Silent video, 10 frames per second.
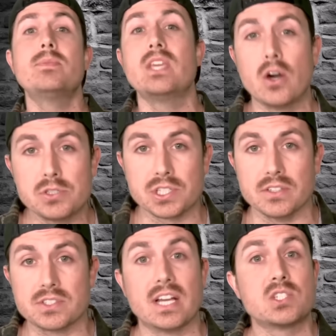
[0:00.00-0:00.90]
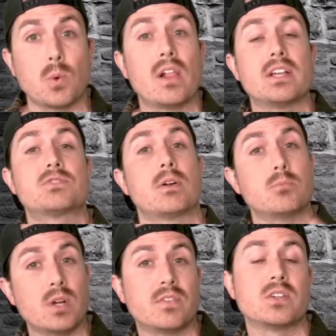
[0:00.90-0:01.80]
the oceans, as well as
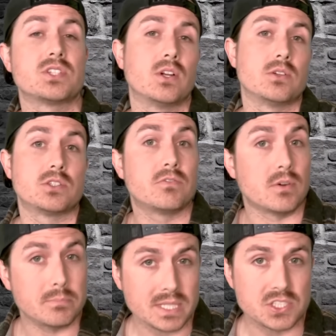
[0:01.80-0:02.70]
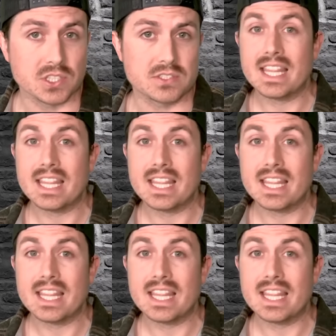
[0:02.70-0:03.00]
from rivers and also also from beaches.